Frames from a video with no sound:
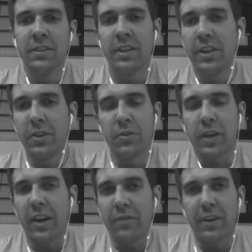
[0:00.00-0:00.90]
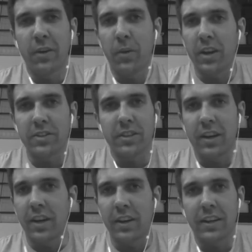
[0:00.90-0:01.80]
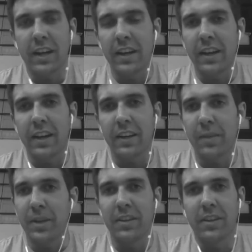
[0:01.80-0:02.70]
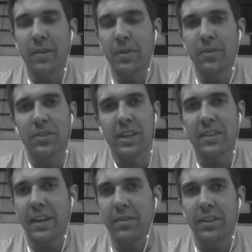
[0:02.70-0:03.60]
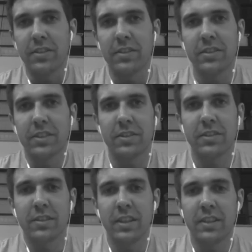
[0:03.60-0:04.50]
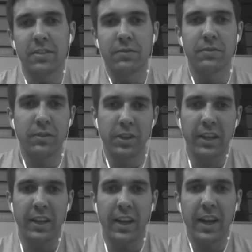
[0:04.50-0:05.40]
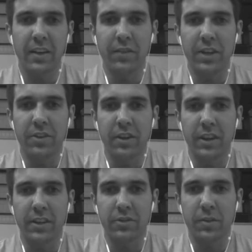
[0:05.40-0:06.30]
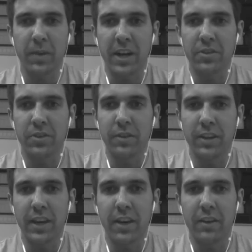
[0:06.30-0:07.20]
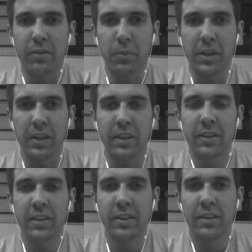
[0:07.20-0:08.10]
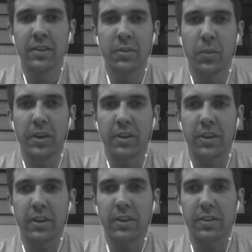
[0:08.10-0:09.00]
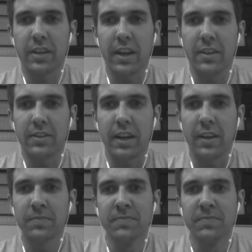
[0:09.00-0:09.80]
you can use Airfare Watchdog, Kayak. I mean, a number of sites have these. It's a really handy feature, and it just reminds you every day or every week what your current status is at.